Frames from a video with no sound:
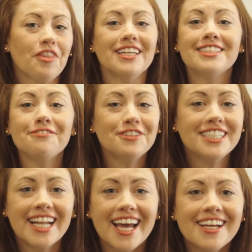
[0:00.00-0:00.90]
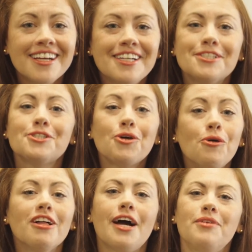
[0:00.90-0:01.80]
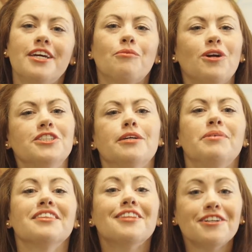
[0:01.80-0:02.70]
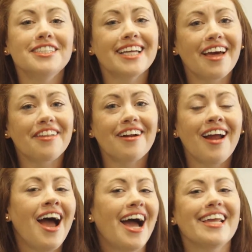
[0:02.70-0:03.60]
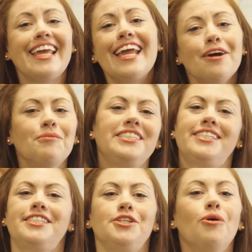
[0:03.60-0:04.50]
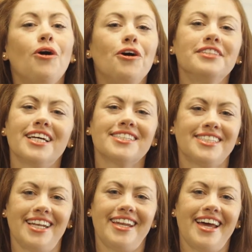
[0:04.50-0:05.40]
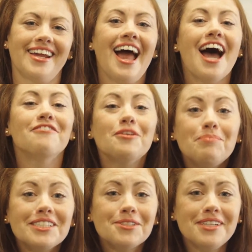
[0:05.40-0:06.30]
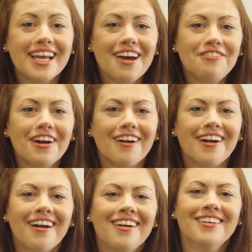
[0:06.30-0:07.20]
well, that's it for today. So glad we could worship and learn together. I can't wait to see you all next Sunday. Have the best week ever.